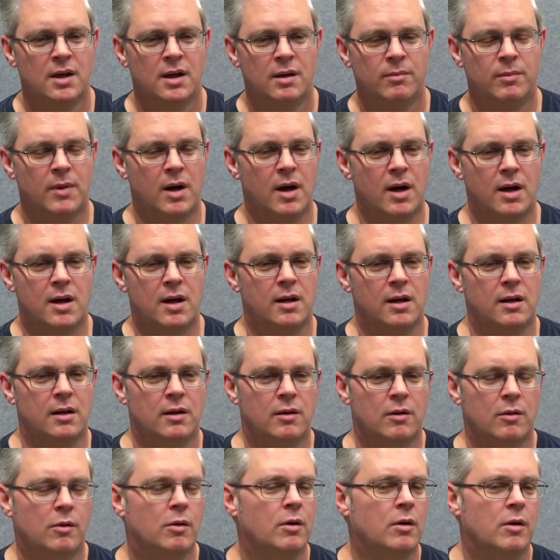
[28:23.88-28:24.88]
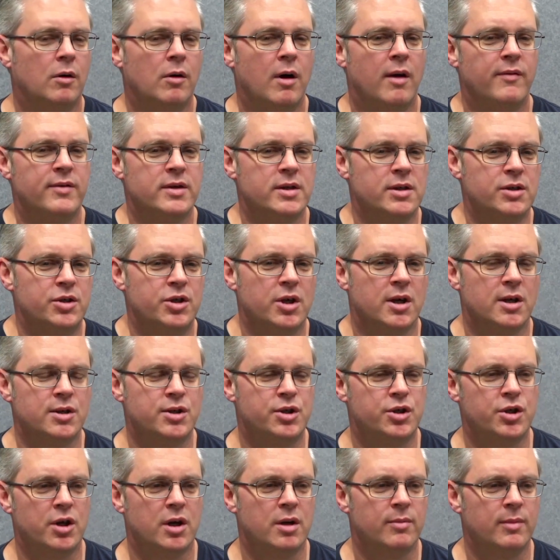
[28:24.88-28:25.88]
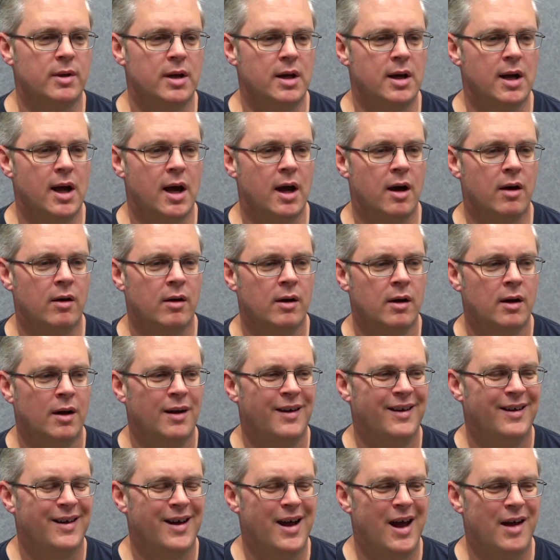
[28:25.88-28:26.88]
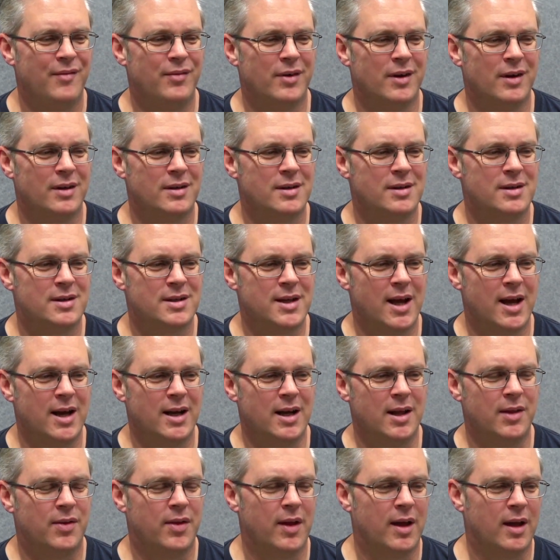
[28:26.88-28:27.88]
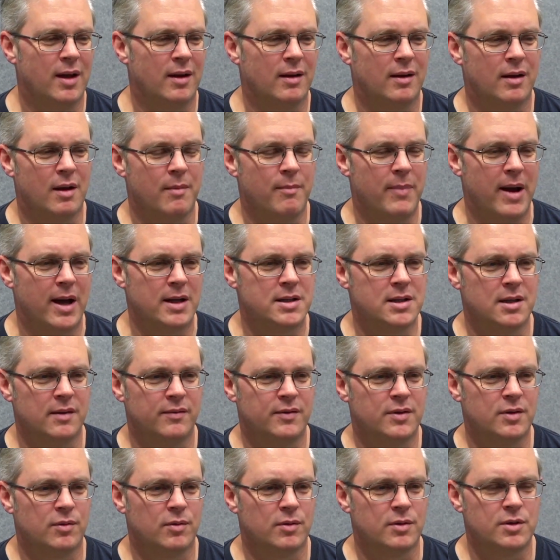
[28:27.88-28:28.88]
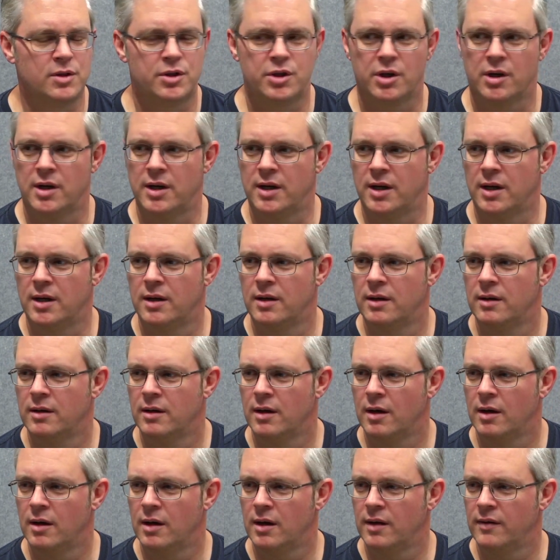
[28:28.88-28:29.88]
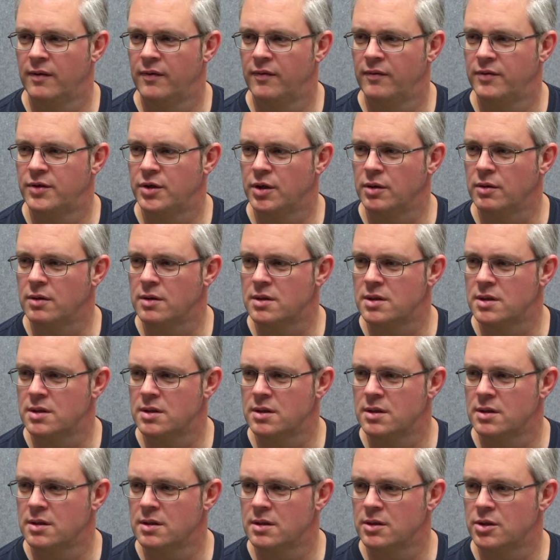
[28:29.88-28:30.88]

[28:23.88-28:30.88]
Merkel or whoever's in charge of Germany now ever say anything combative towards China. Olaf Scholz.